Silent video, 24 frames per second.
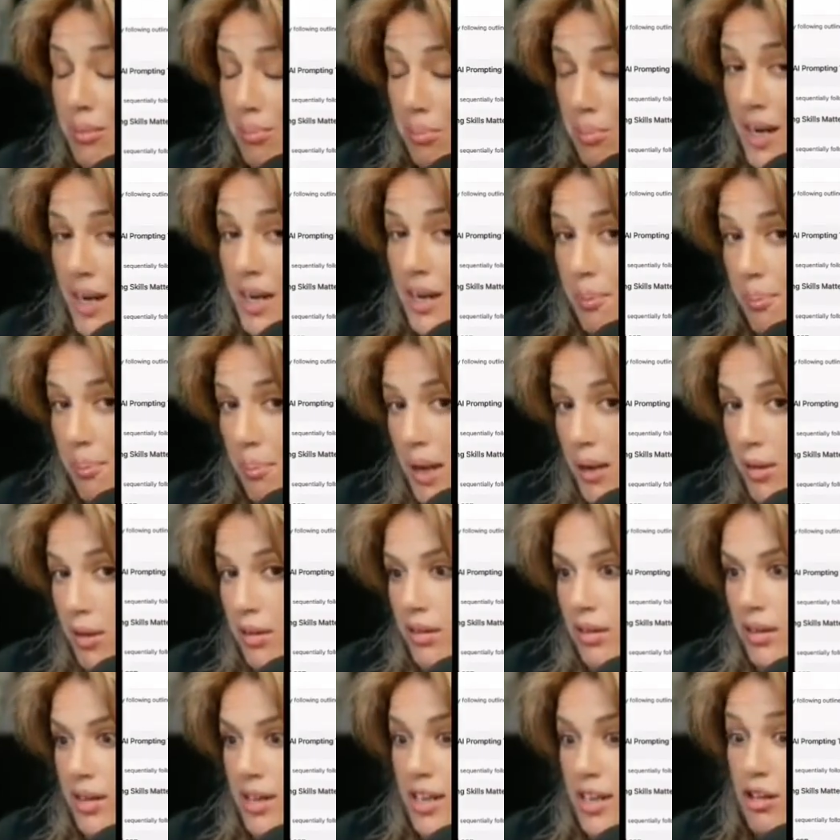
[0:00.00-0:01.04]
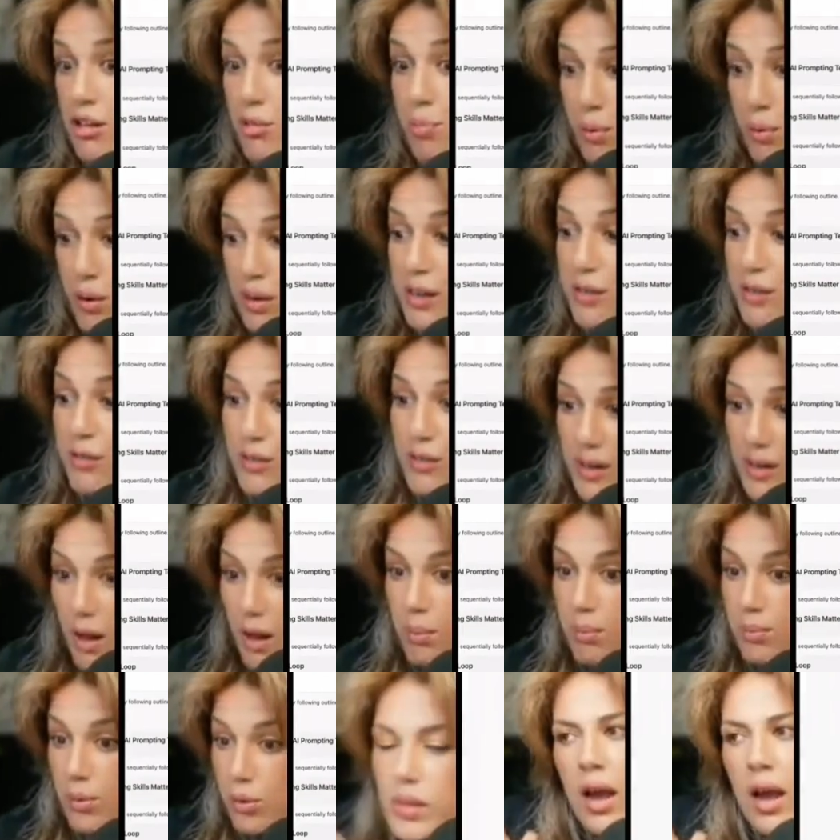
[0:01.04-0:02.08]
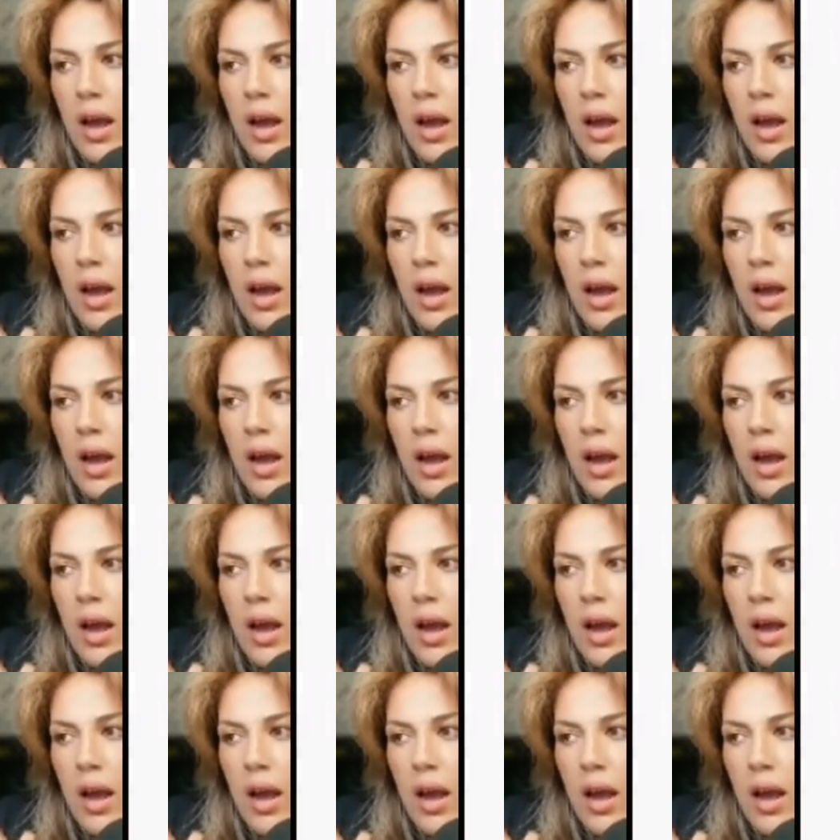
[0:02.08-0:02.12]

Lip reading: made it better is pretty phenomenal.